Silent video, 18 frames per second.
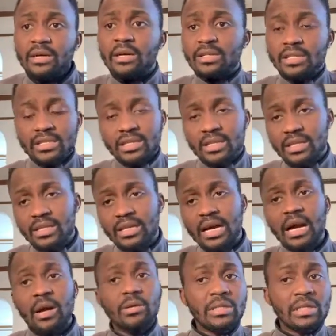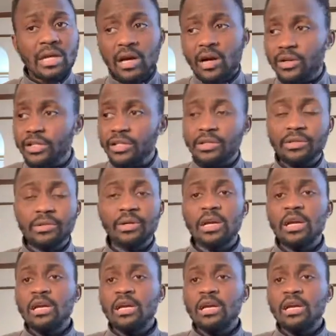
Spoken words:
Honestly, I would tell you,